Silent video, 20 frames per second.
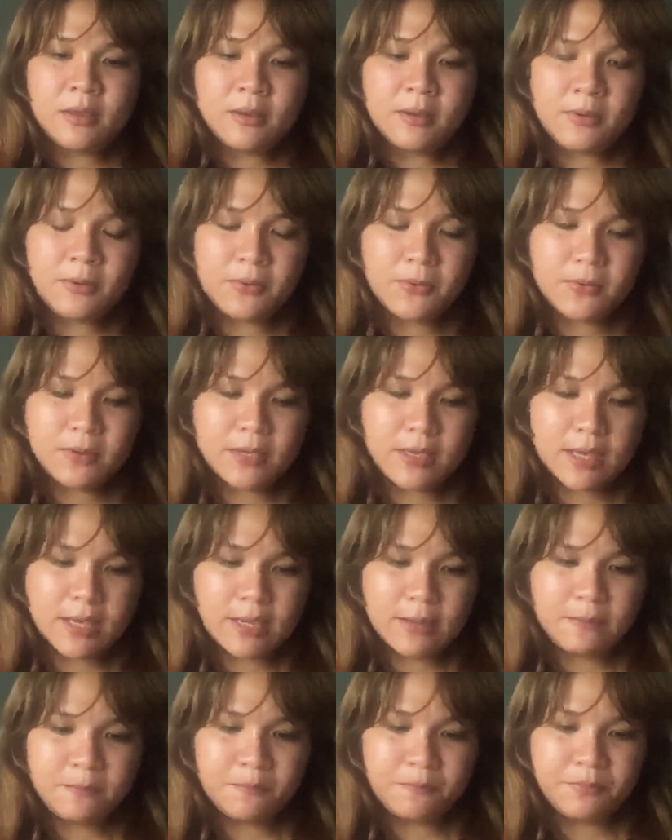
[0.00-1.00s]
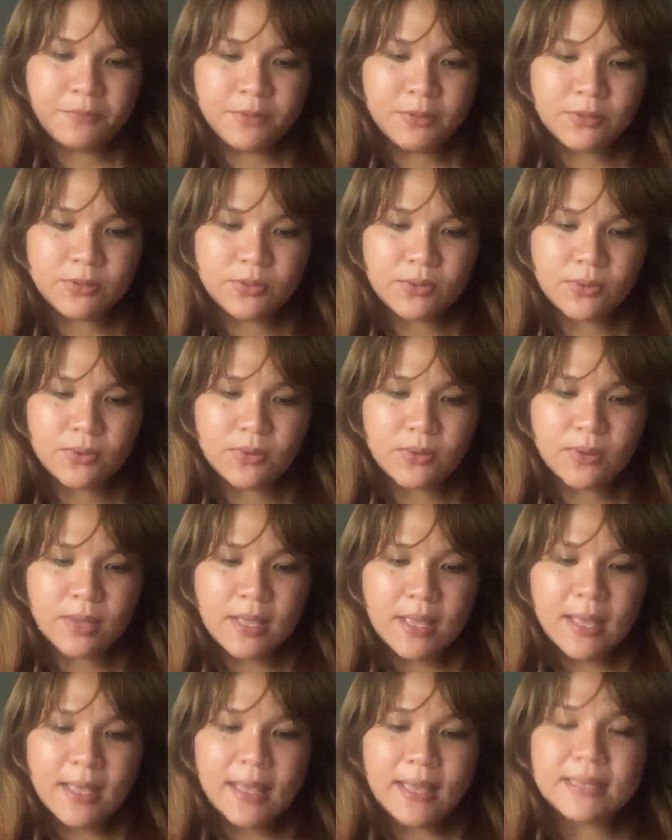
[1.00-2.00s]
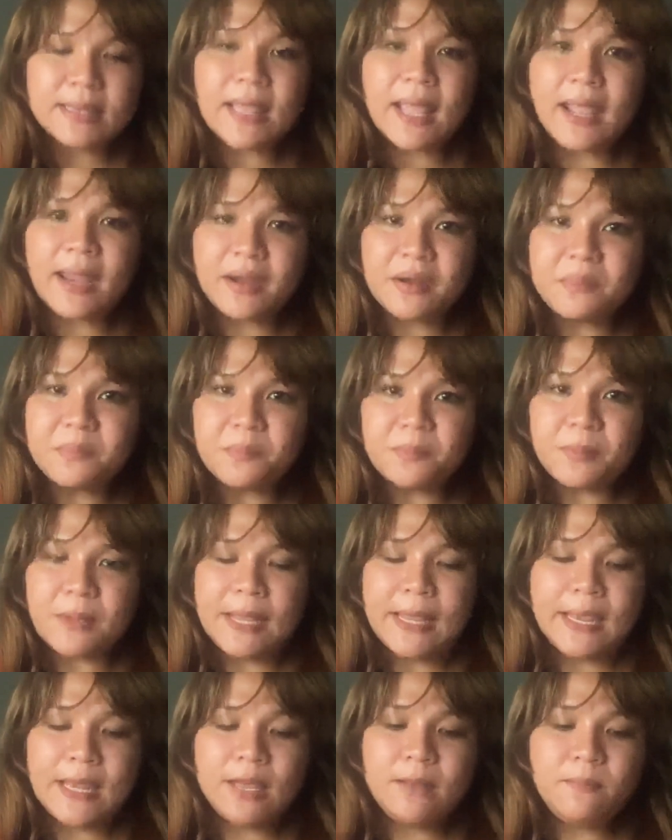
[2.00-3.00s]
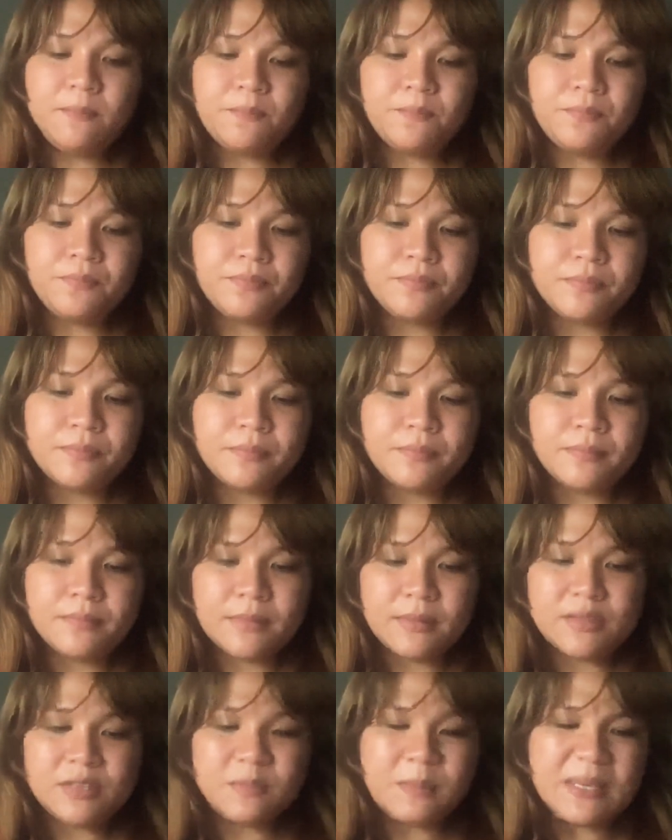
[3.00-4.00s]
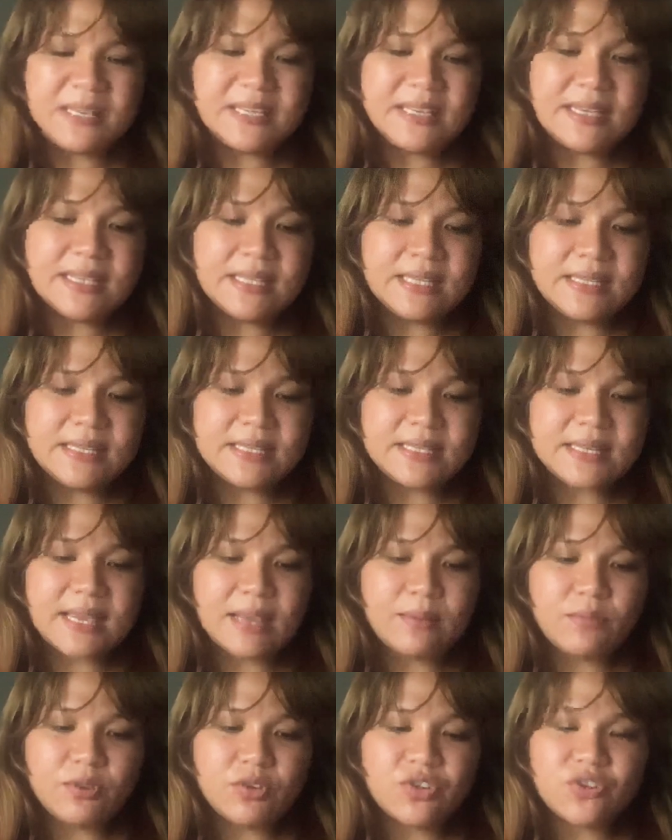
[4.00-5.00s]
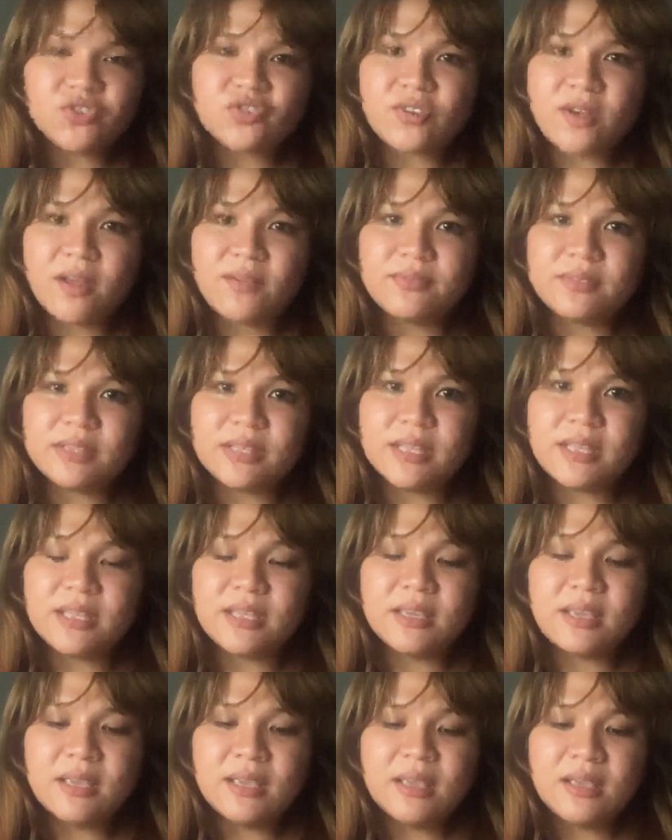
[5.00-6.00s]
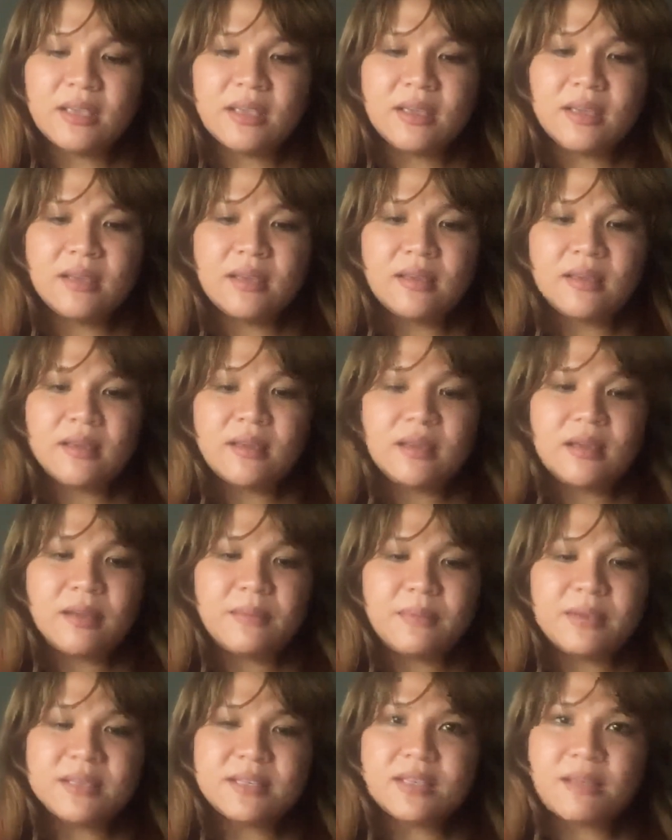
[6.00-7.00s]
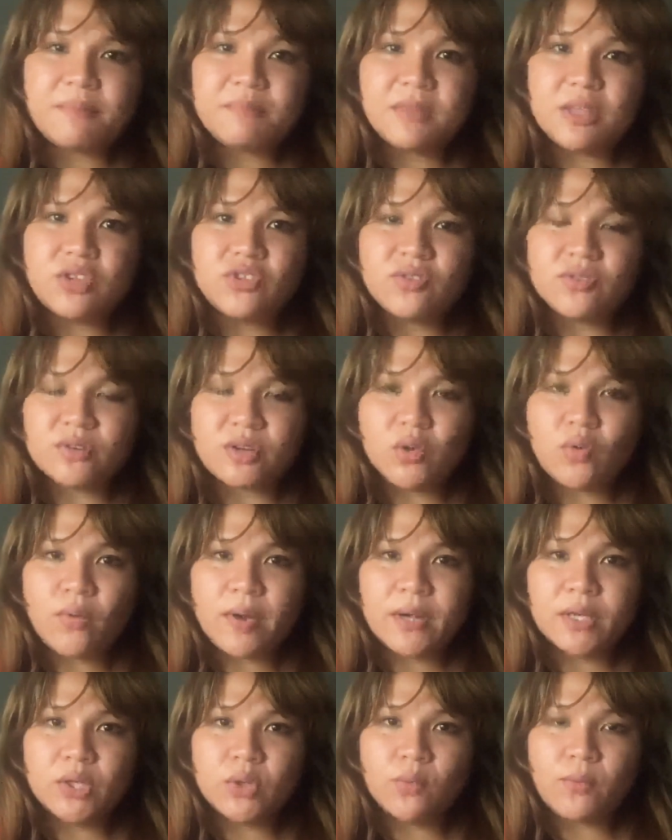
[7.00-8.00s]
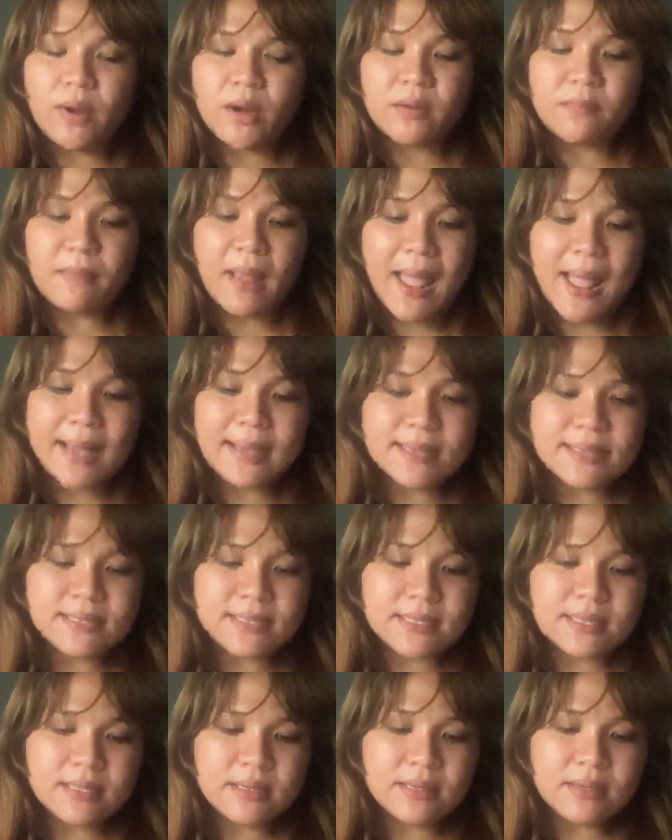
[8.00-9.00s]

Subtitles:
Okay, so at the airplane, it's basically the same when you're traveling, except that you're required to wear a mask.